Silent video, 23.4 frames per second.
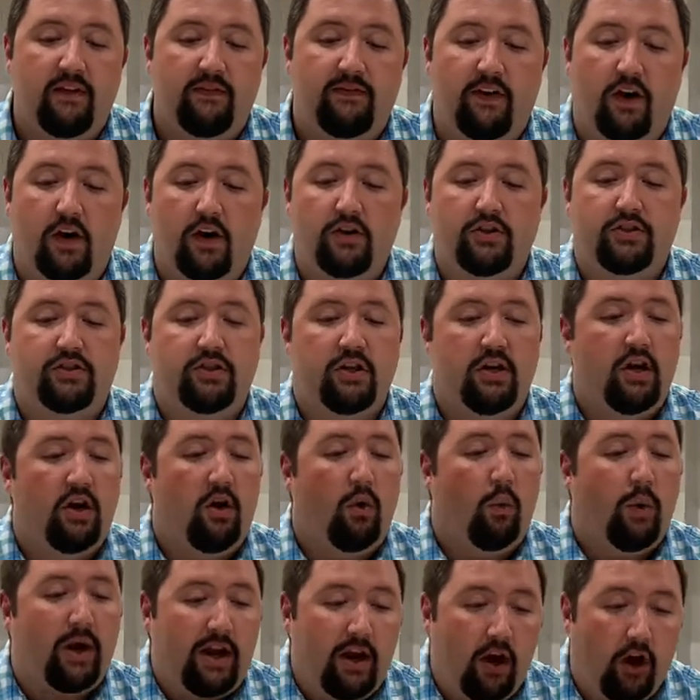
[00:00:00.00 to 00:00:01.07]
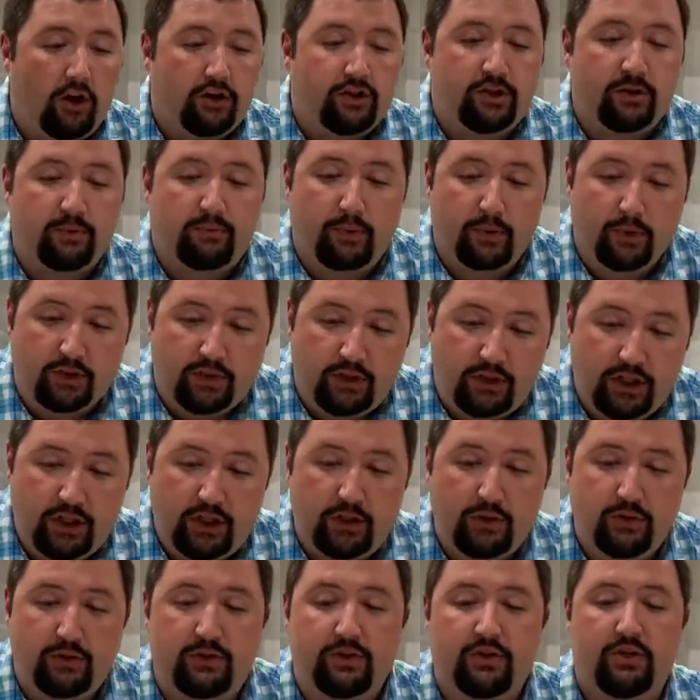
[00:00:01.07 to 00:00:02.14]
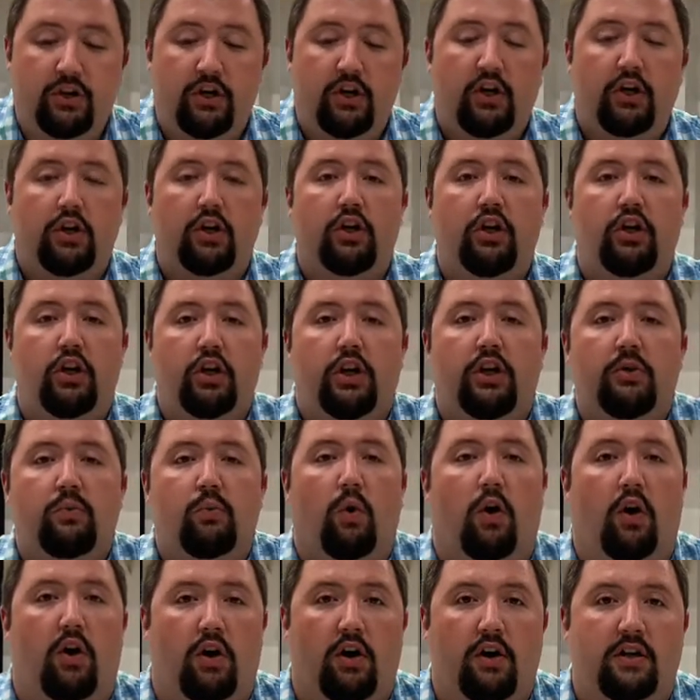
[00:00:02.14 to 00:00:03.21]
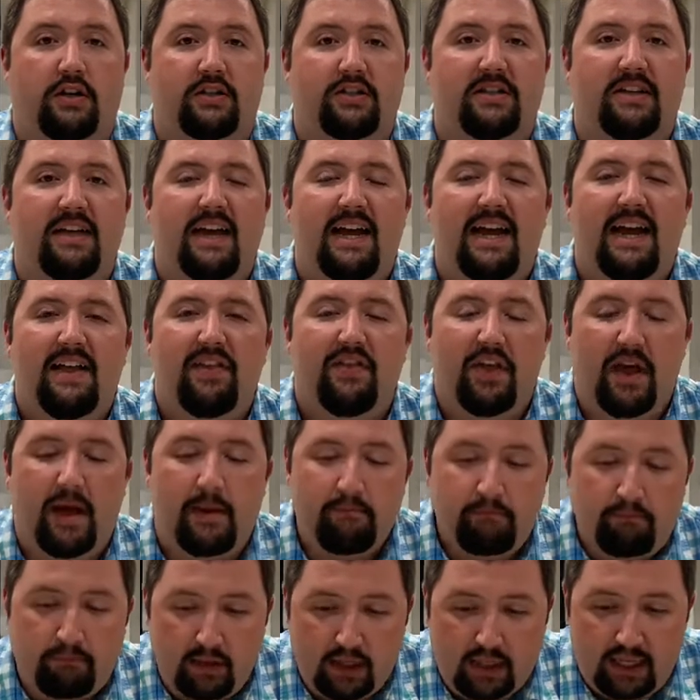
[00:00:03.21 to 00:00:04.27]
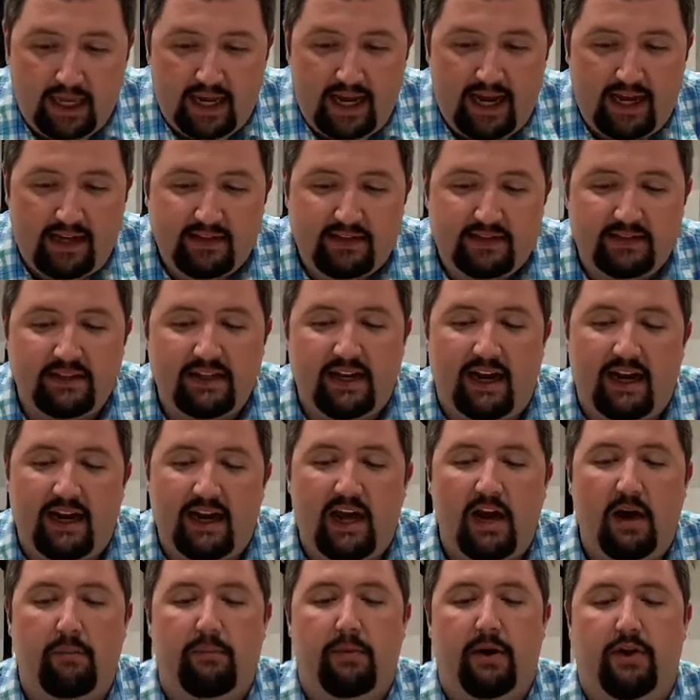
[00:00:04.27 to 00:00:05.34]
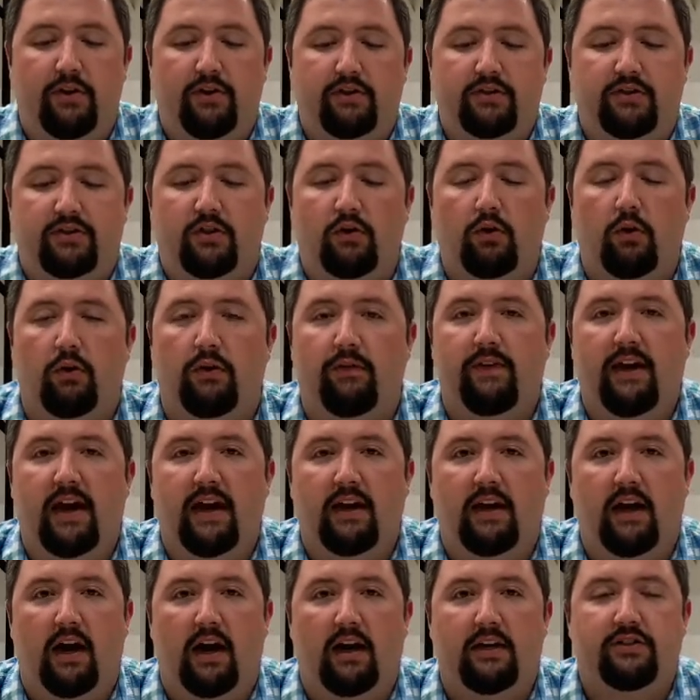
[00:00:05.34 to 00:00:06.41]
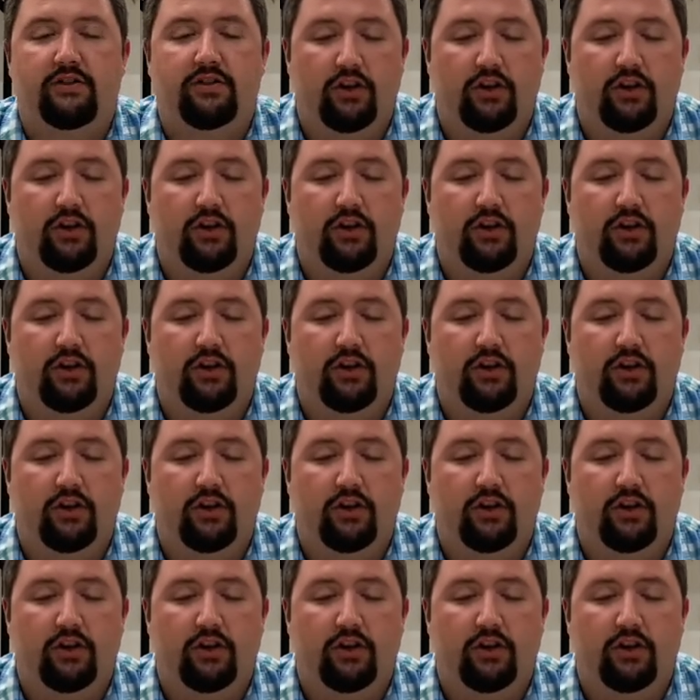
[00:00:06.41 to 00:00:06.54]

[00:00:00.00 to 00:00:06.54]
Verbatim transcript: First, we are to produce good works that bless and help others to glorify God.